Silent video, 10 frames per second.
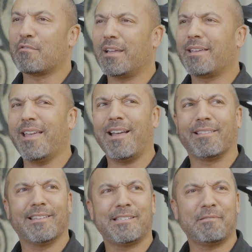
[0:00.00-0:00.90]
they were like,
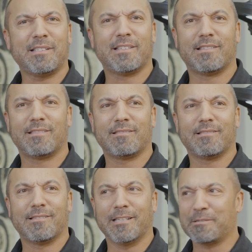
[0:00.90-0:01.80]
yeah, this was
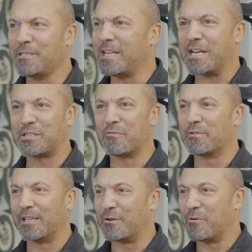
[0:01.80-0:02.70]
actually
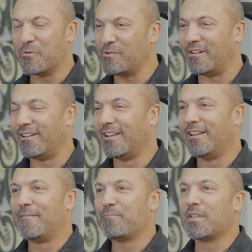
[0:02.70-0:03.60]
really cool.
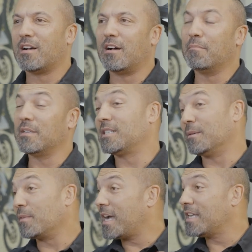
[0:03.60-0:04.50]

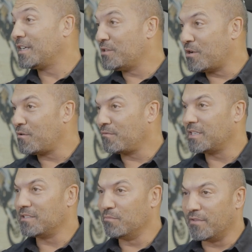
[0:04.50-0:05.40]
Some of the guys I know
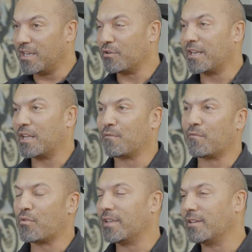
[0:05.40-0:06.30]
since moving here to
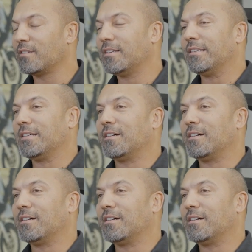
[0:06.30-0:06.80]
California